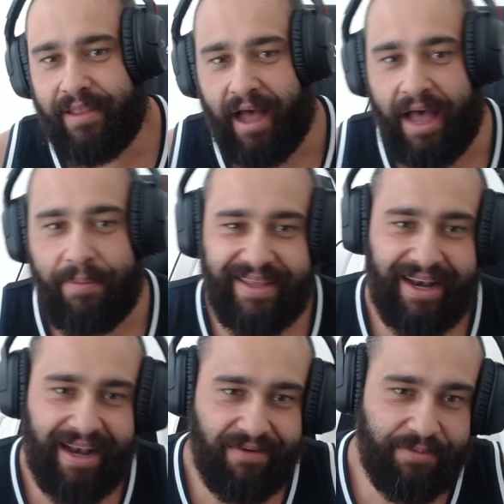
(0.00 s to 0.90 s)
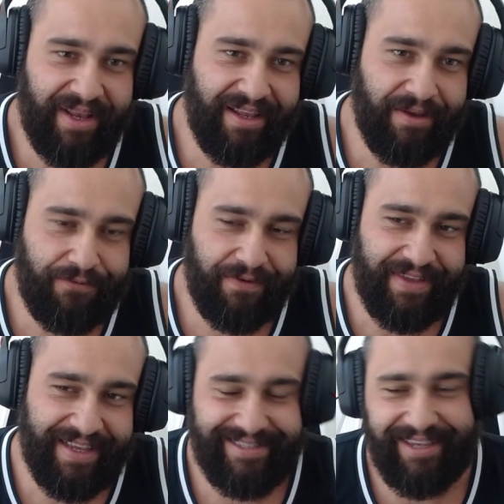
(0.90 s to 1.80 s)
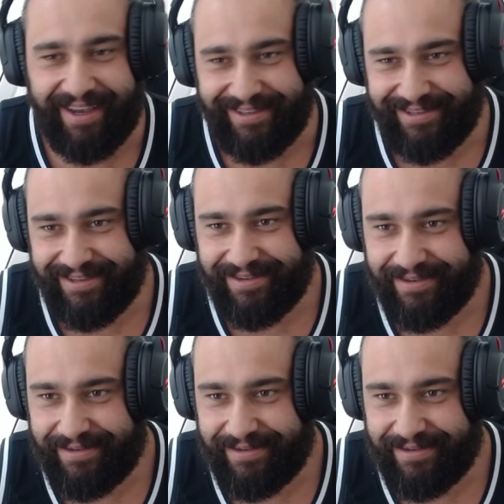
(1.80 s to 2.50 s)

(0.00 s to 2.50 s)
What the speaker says: I'm in 11 minutes and 15 seconds.